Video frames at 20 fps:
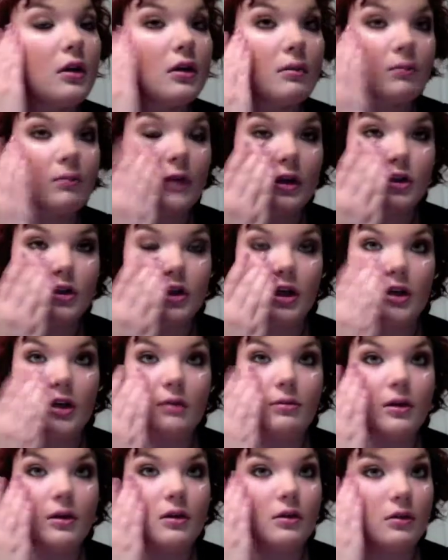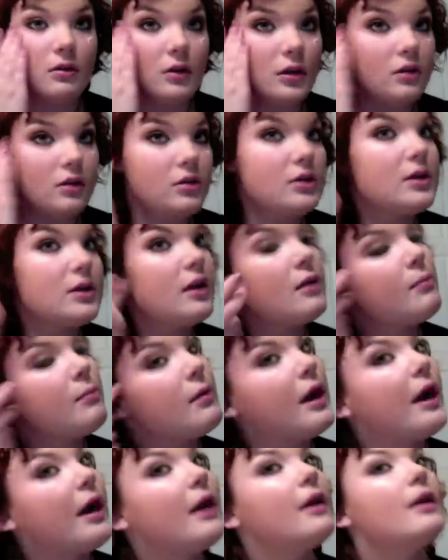my cheekbone and just kind of
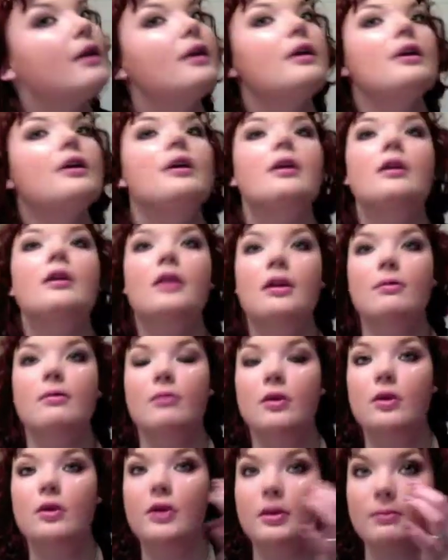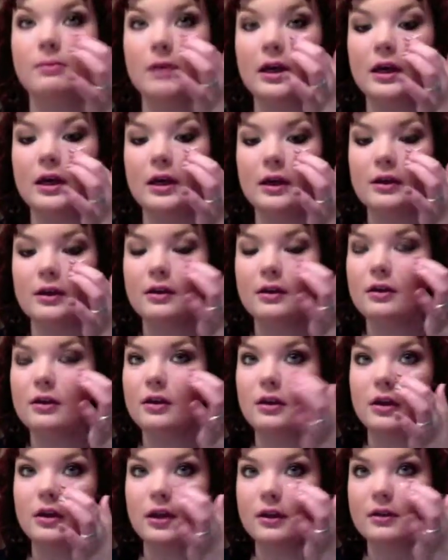pat it in, get more in my hair on
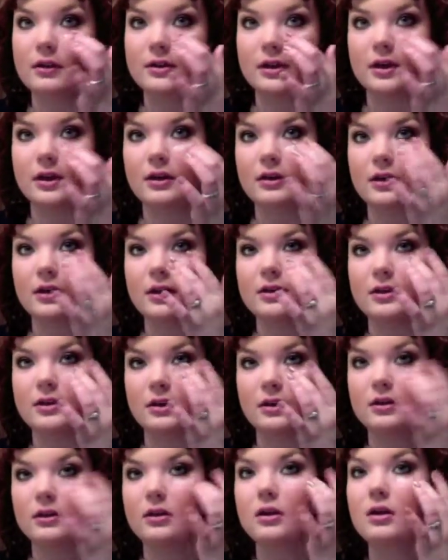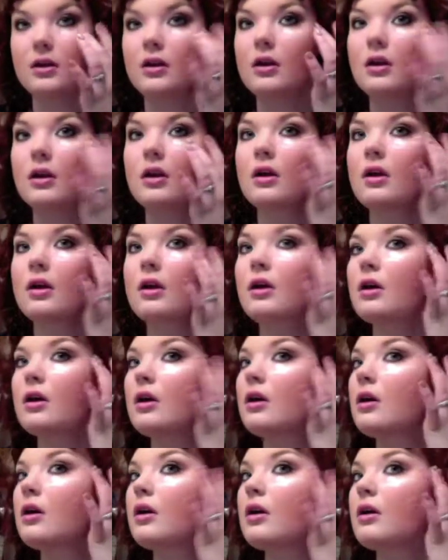the other side. That's good.
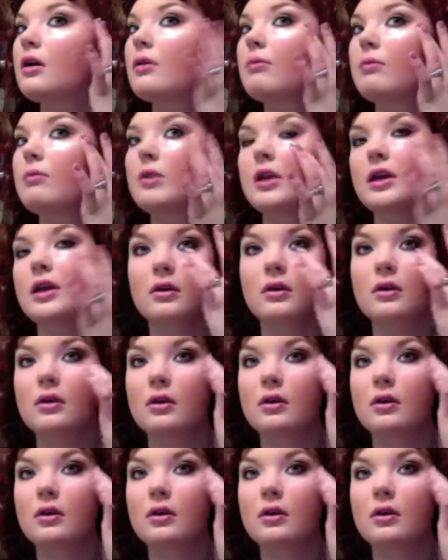Blend